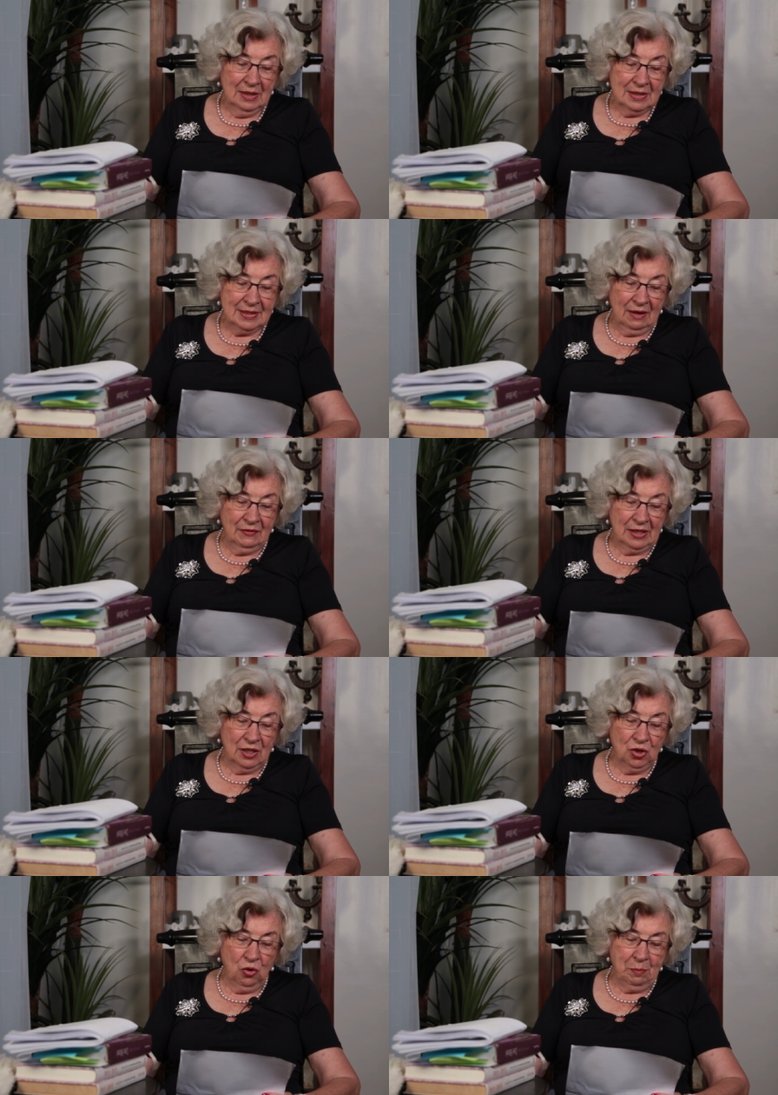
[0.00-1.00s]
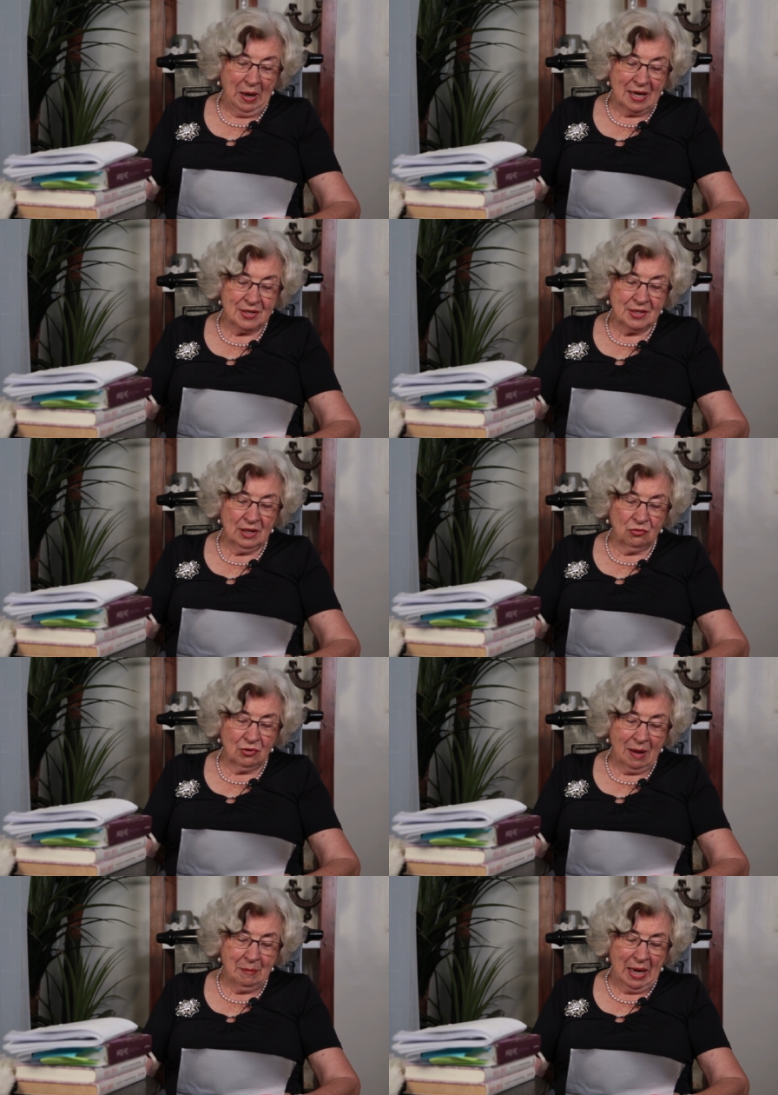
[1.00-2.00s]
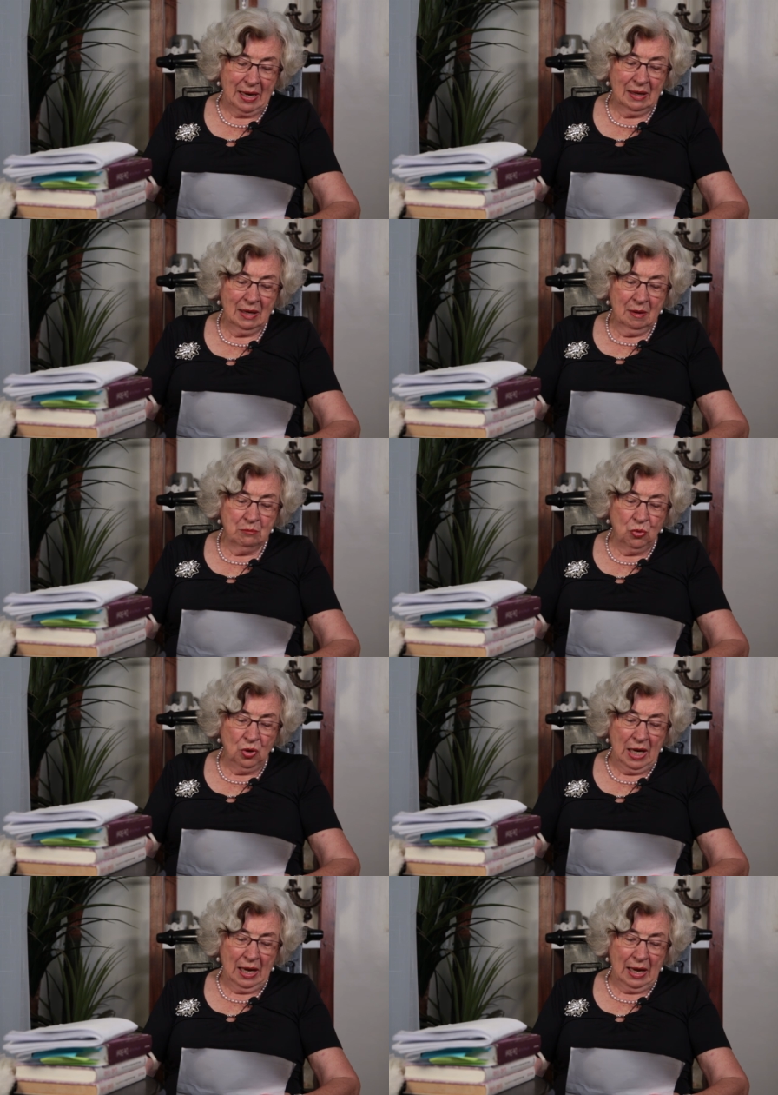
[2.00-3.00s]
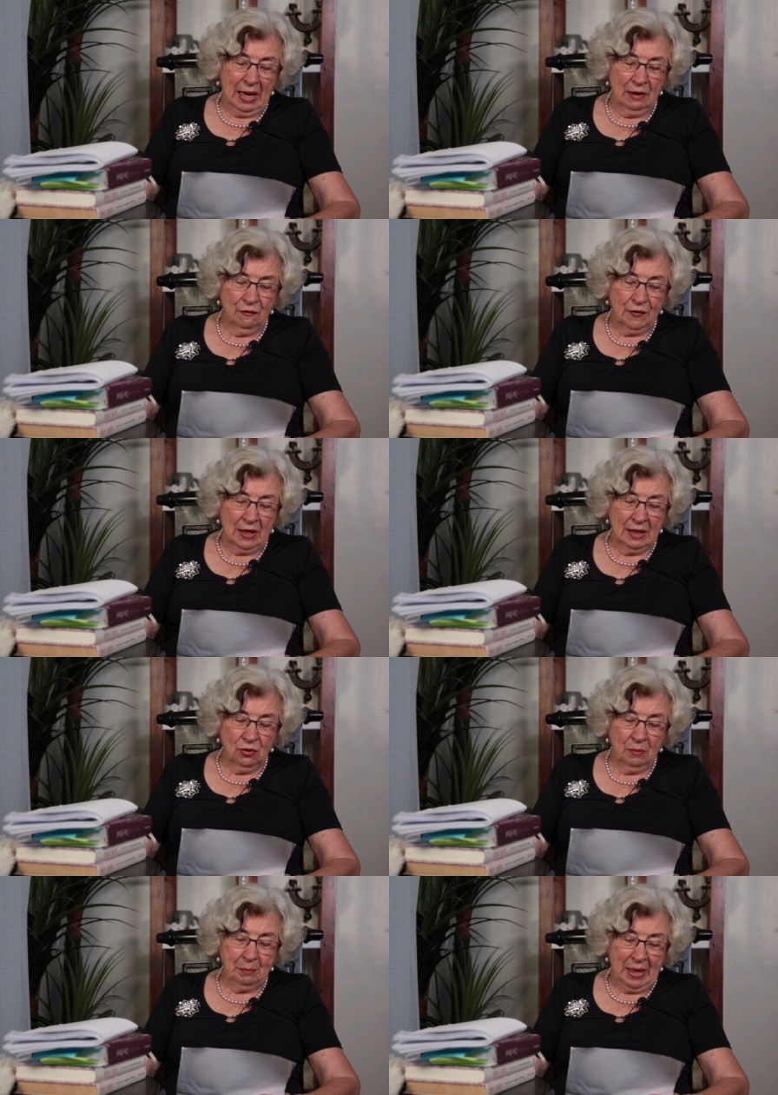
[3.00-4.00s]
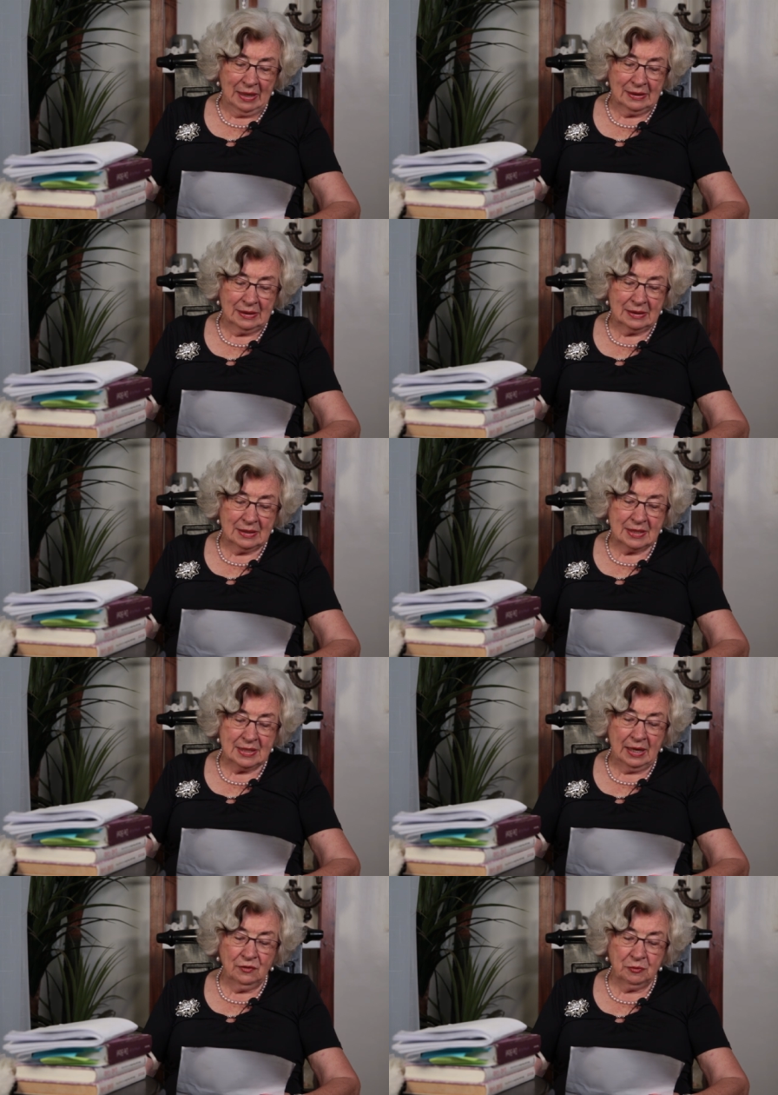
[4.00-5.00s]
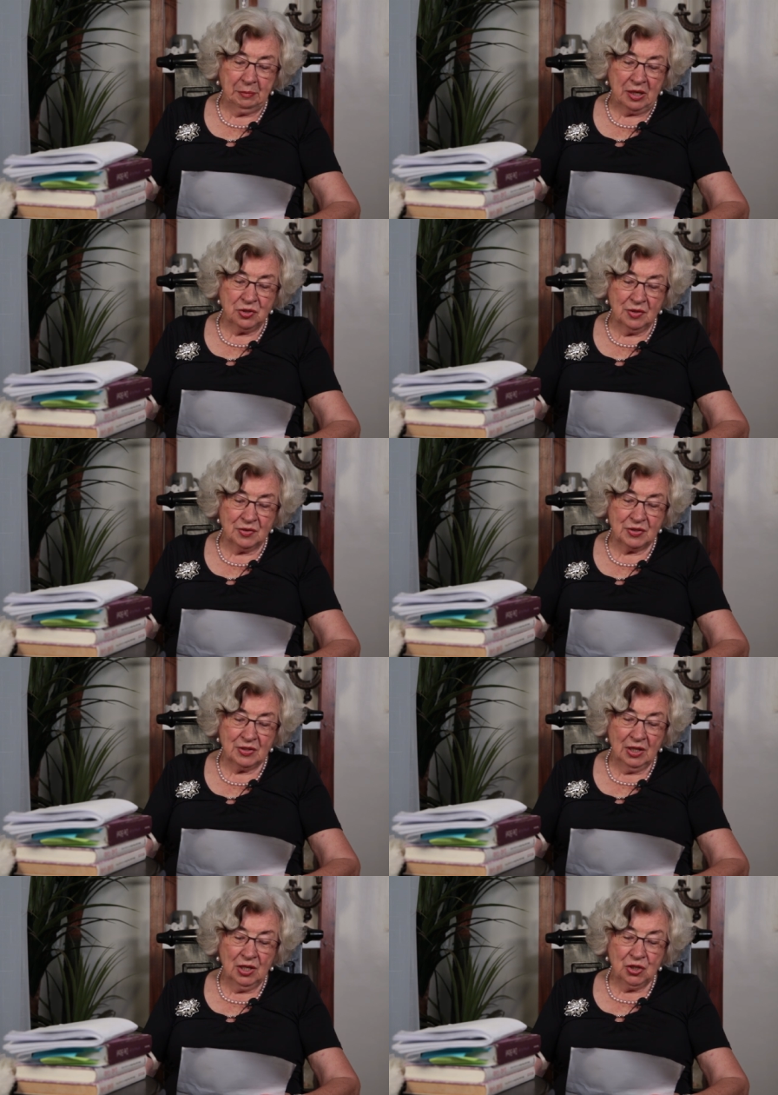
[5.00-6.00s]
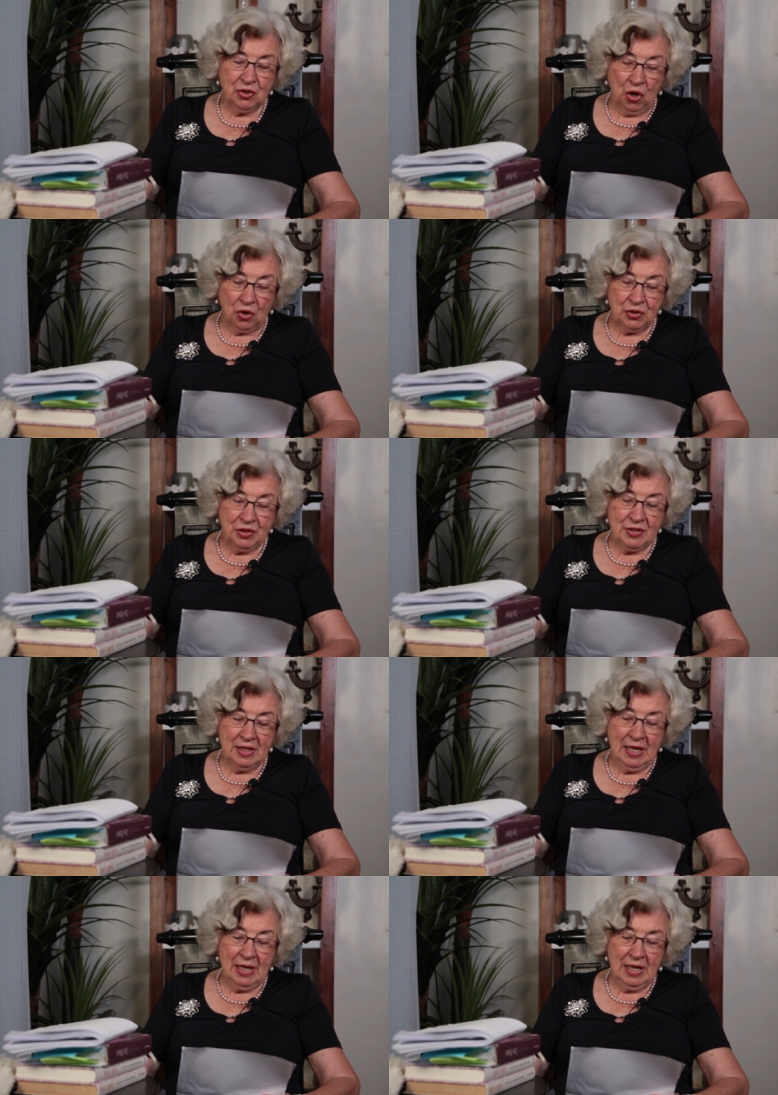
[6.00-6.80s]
Seven, no pastor, rabbi, mullah, alpha, or bandit saved patients doctors